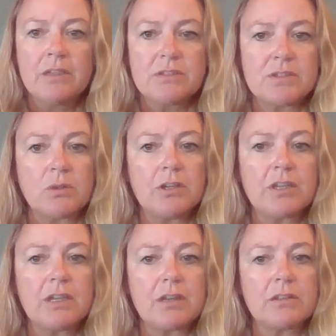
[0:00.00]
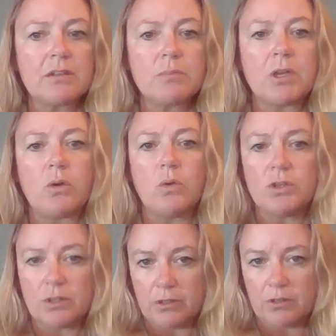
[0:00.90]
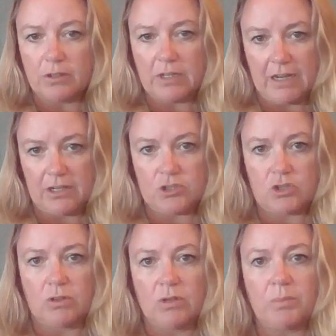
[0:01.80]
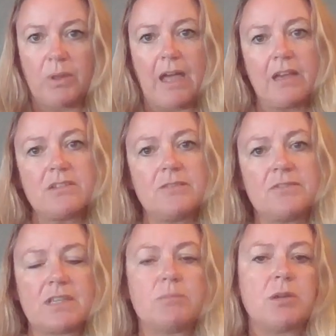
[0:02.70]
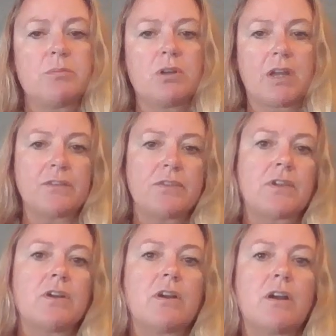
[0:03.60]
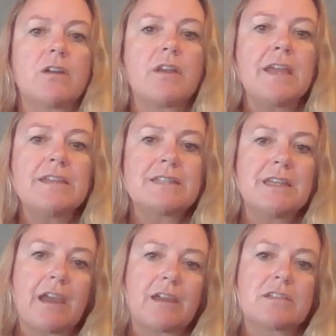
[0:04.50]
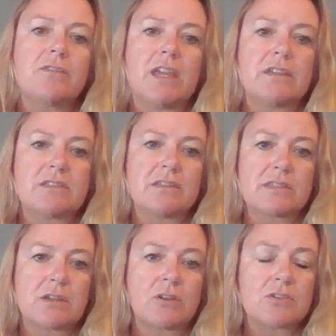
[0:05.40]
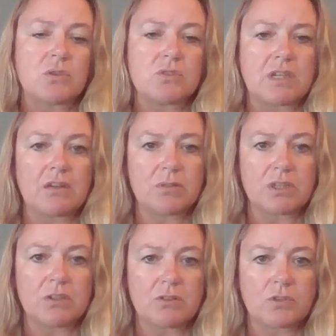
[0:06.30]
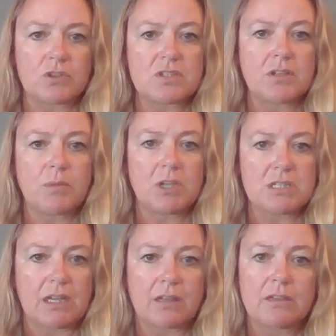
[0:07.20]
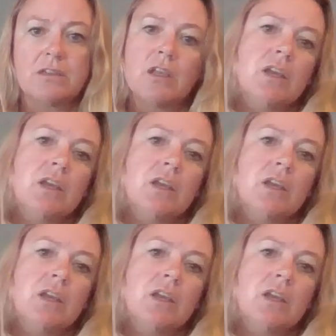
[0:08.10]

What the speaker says: So looking at a little bit older age group, as of September 9th, there are 19 active cases that are associated with the University of Montana.